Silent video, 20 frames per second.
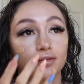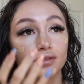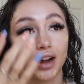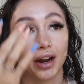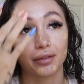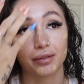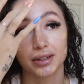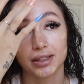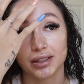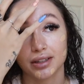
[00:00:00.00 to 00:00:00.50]

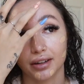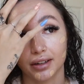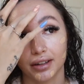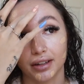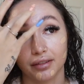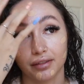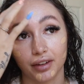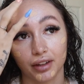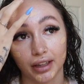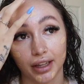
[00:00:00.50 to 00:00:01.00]
i was starting
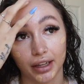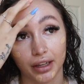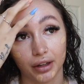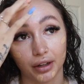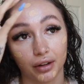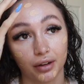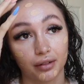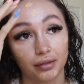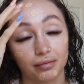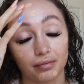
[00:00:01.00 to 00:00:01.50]
to feel like
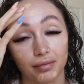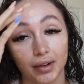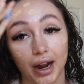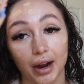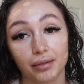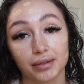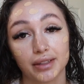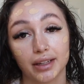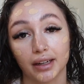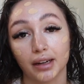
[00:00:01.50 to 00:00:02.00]

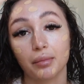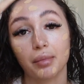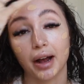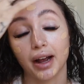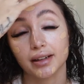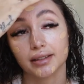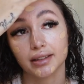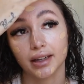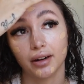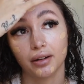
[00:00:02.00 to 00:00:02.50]
i was gonna
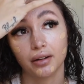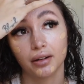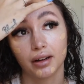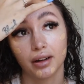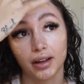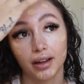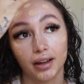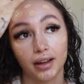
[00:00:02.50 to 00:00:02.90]
pass out